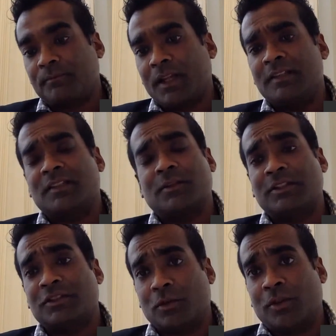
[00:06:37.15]
is to
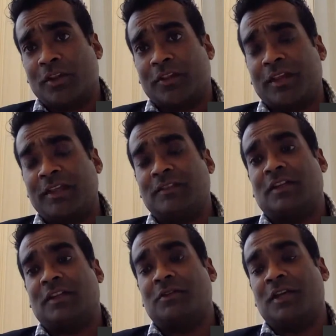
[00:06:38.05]
ensure that things
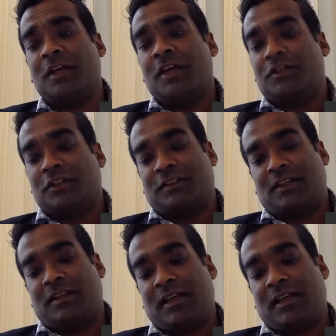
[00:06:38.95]
don't just